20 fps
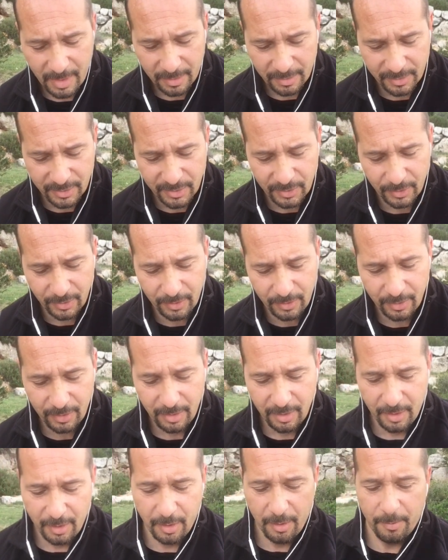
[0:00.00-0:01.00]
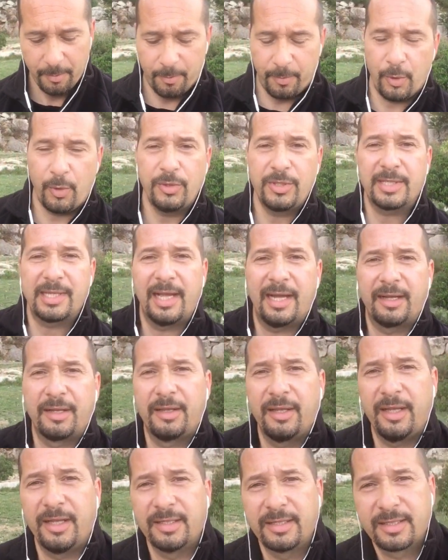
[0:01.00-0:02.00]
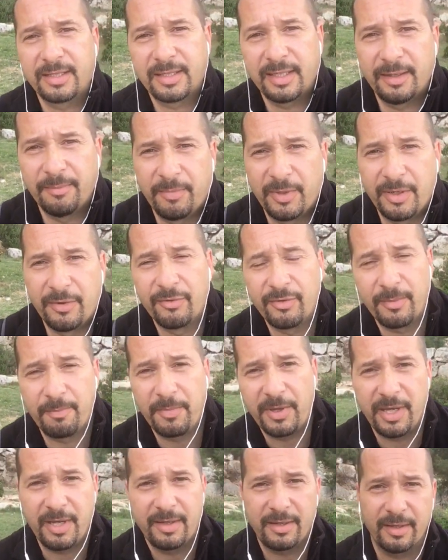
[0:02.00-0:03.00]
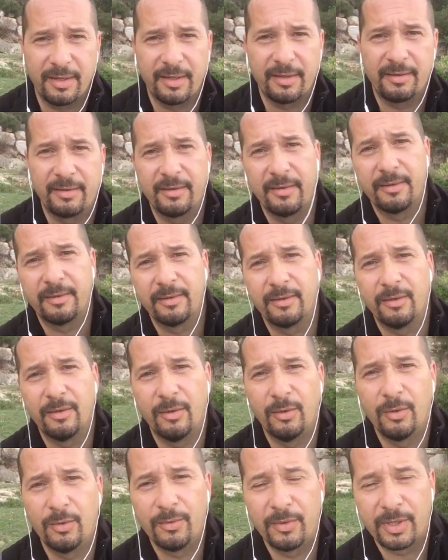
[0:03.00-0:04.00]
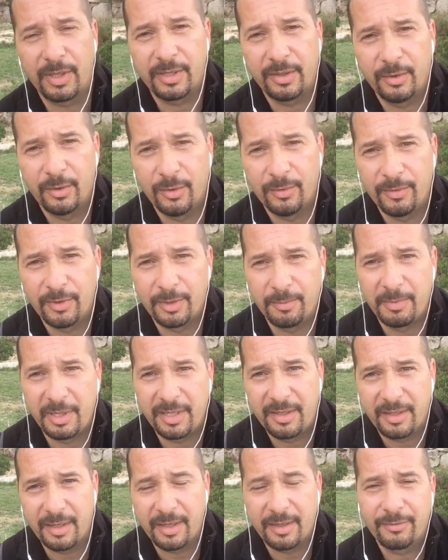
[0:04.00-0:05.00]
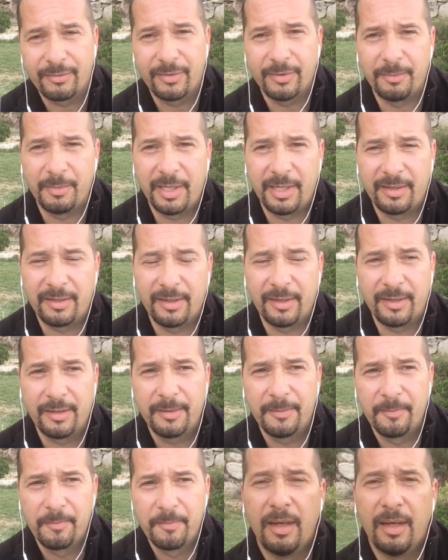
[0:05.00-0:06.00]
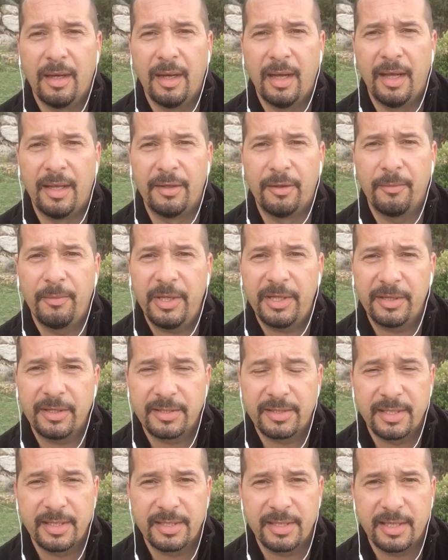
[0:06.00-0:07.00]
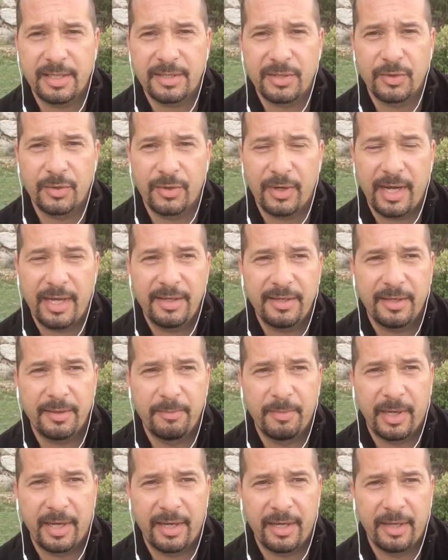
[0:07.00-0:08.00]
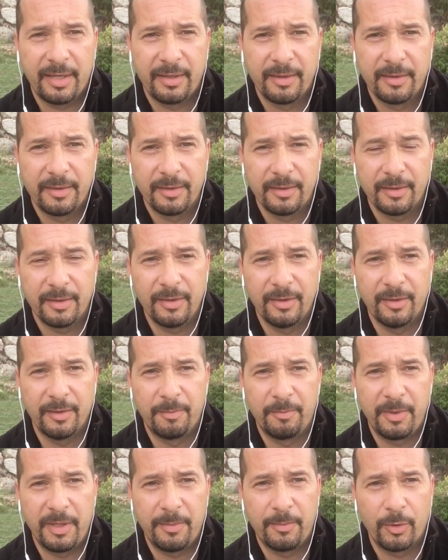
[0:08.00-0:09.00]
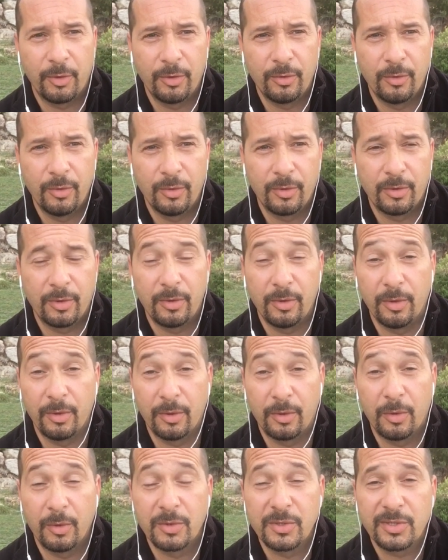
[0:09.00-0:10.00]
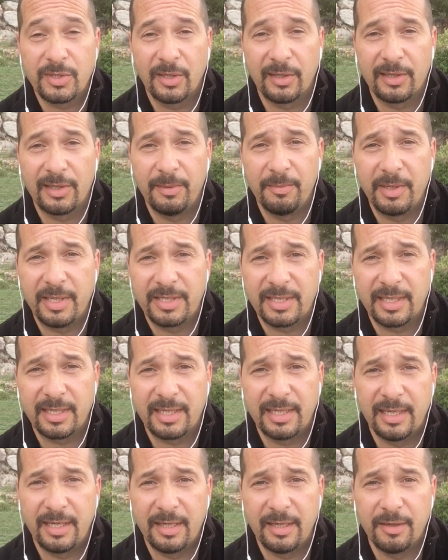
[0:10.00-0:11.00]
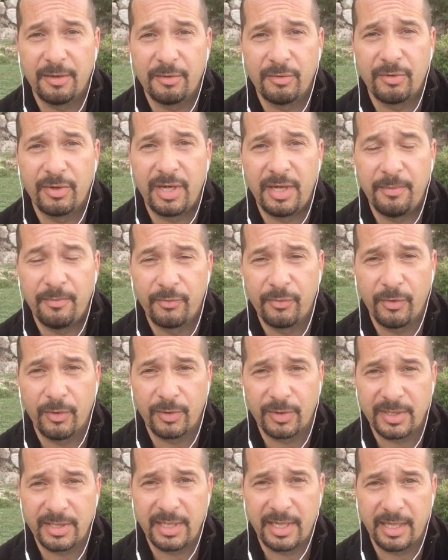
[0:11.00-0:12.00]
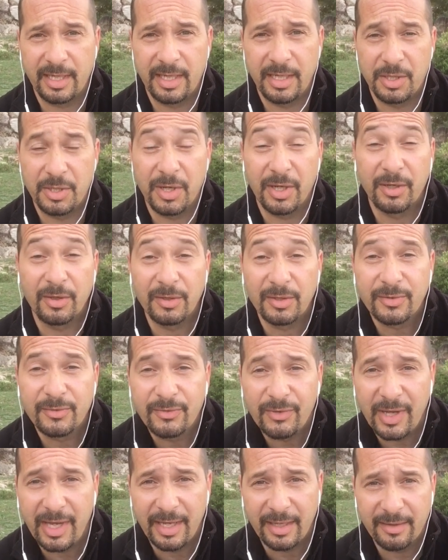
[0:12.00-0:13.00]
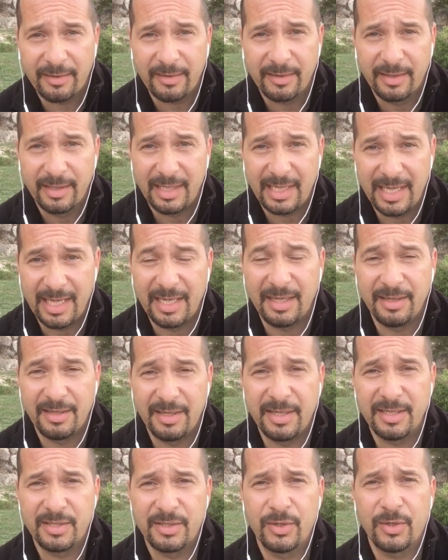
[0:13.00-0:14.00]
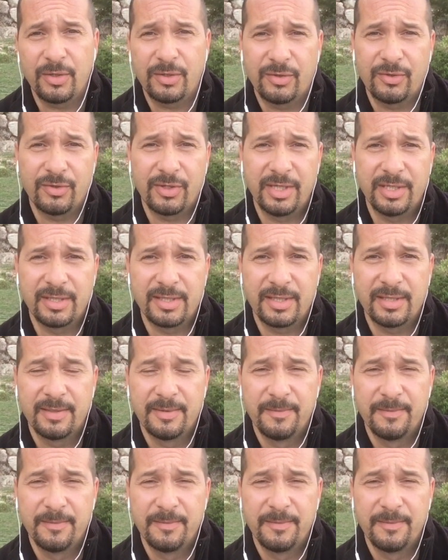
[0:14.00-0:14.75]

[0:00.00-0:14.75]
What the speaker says: So points like this have been repeated over and over, meeting after meeting, and the witnesses are surrounded by people who are constantly basically reinforcing each other's faith in these doctrines.